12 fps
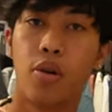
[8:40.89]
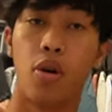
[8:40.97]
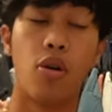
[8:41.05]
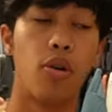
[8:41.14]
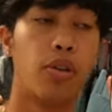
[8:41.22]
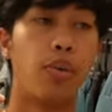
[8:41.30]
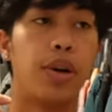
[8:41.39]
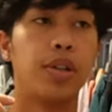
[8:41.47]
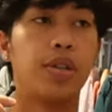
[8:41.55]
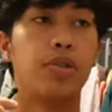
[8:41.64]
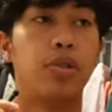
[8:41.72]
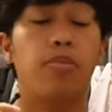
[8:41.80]
all the way
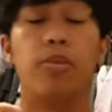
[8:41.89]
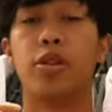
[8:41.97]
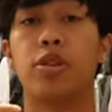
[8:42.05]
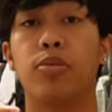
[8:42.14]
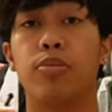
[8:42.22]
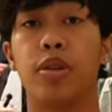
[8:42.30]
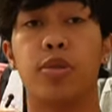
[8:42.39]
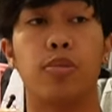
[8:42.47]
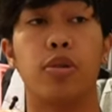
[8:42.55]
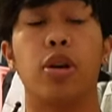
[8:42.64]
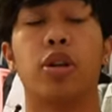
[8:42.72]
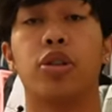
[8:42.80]
to the Mr. Beast
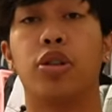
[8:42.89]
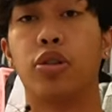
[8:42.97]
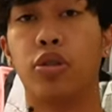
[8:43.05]
production